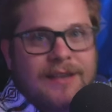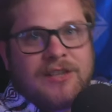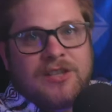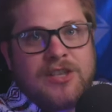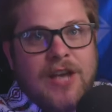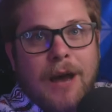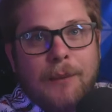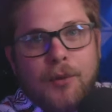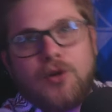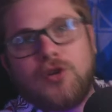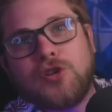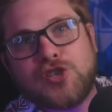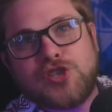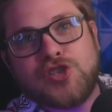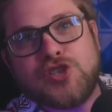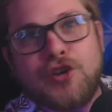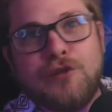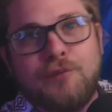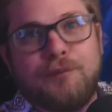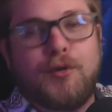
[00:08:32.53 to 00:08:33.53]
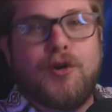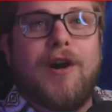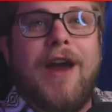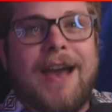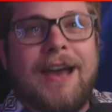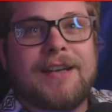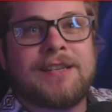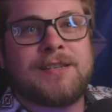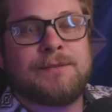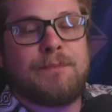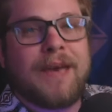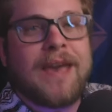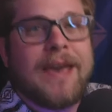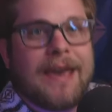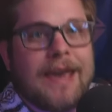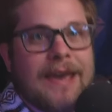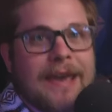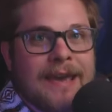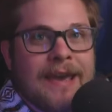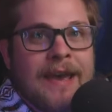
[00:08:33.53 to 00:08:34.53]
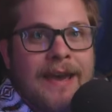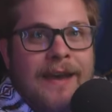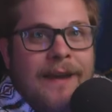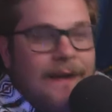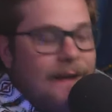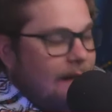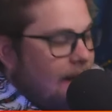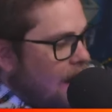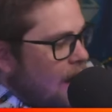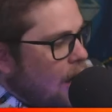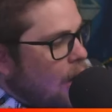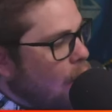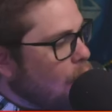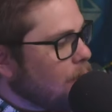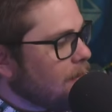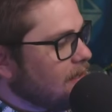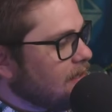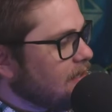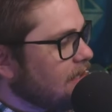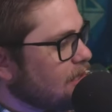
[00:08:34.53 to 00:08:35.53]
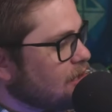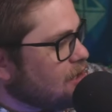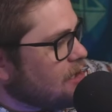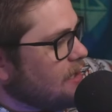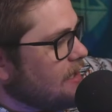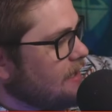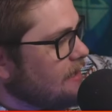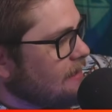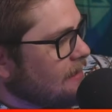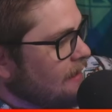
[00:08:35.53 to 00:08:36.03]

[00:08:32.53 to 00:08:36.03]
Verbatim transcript: double super X P home edition